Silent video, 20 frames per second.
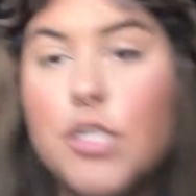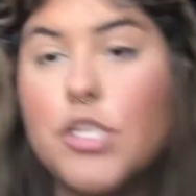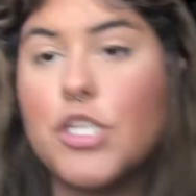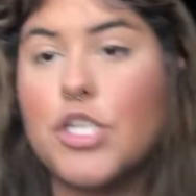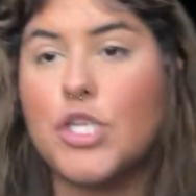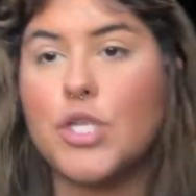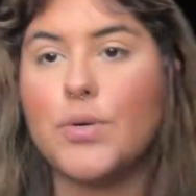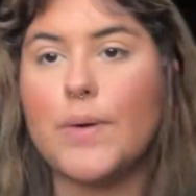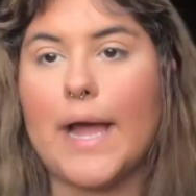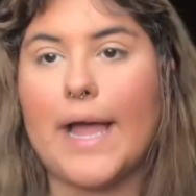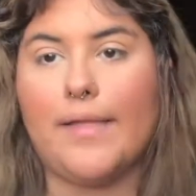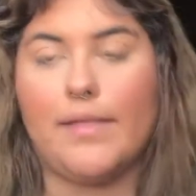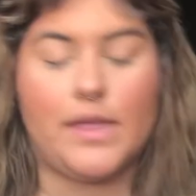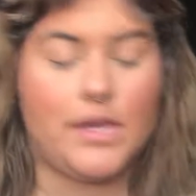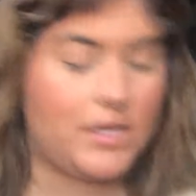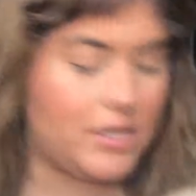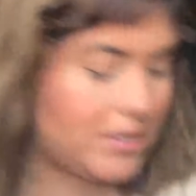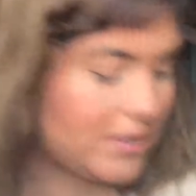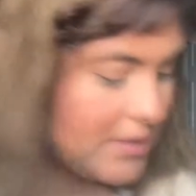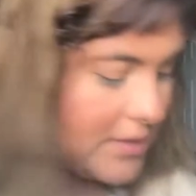two
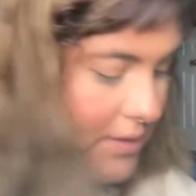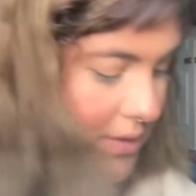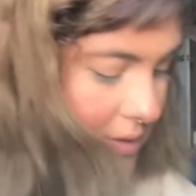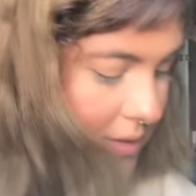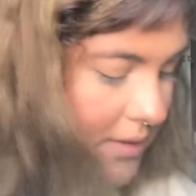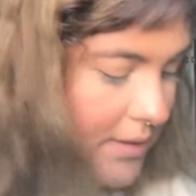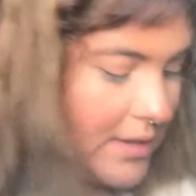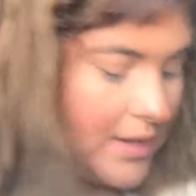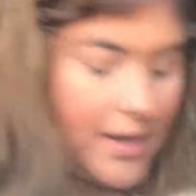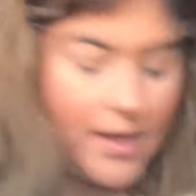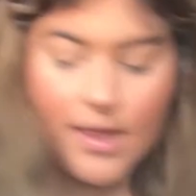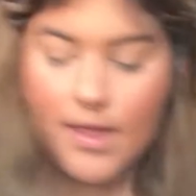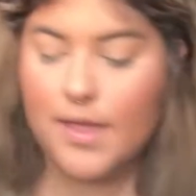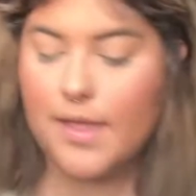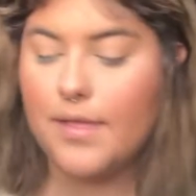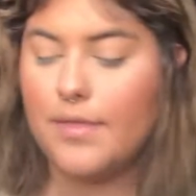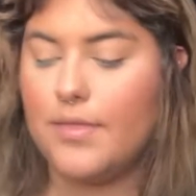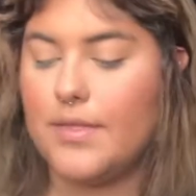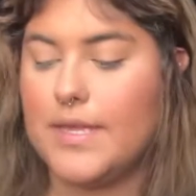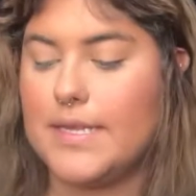highlighters.
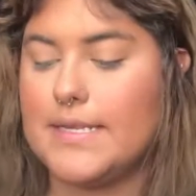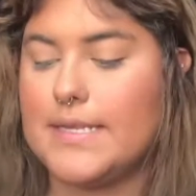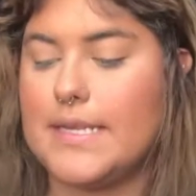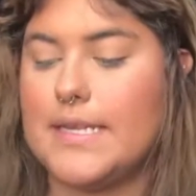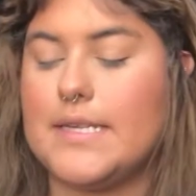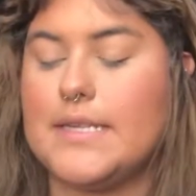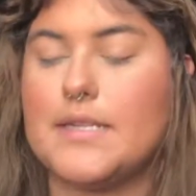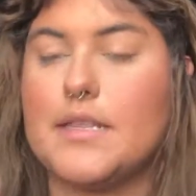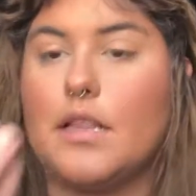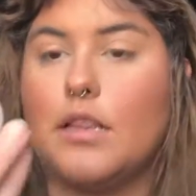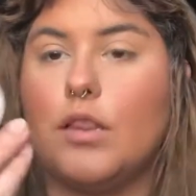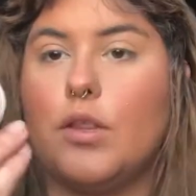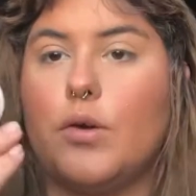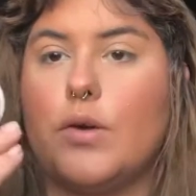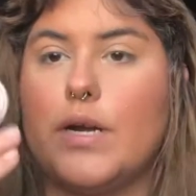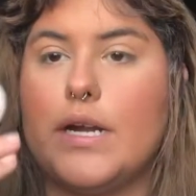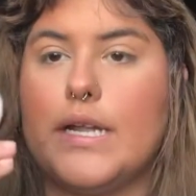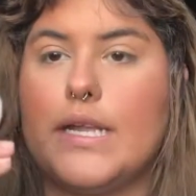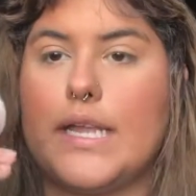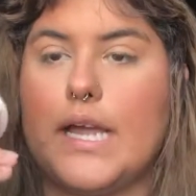This is the
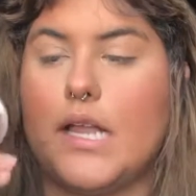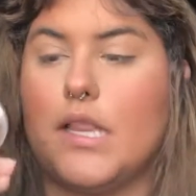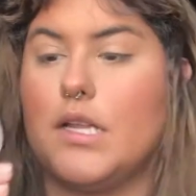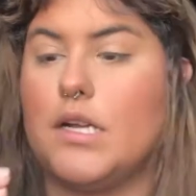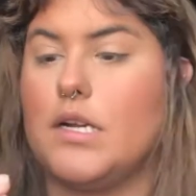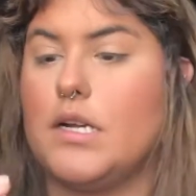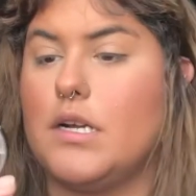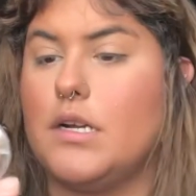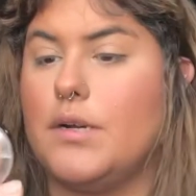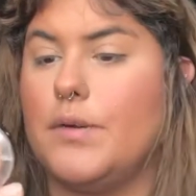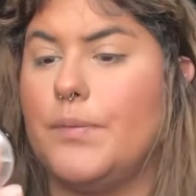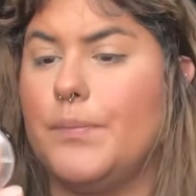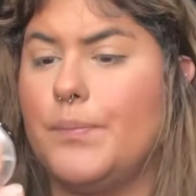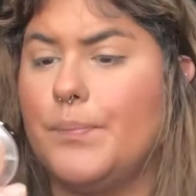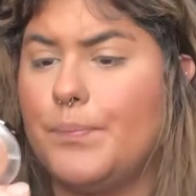Laura Geller